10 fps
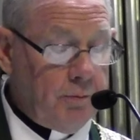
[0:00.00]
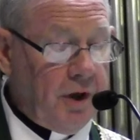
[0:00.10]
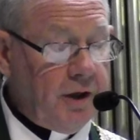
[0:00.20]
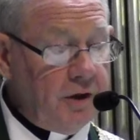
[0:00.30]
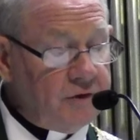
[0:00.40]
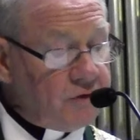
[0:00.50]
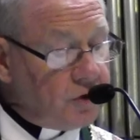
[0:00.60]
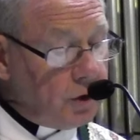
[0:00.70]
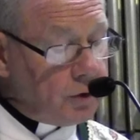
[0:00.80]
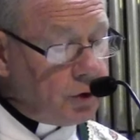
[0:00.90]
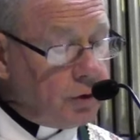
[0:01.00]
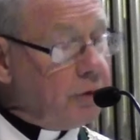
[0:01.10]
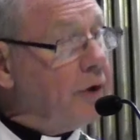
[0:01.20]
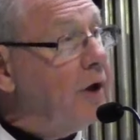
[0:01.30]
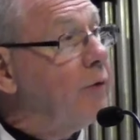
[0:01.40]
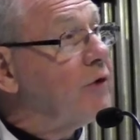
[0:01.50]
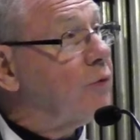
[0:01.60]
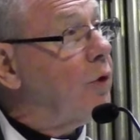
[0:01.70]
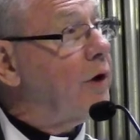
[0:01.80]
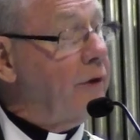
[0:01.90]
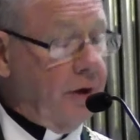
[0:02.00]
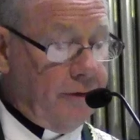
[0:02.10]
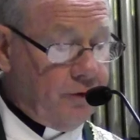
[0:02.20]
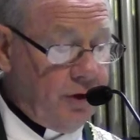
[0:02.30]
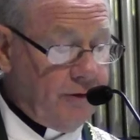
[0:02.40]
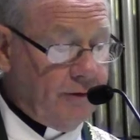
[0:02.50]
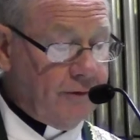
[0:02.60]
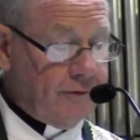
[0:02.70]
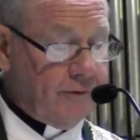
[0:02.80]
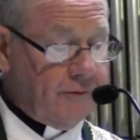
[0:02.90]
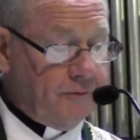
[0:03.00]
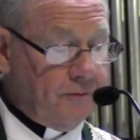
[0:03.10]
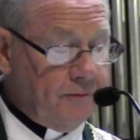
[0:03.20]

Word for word: But he still knew that he was worthy of Jesus,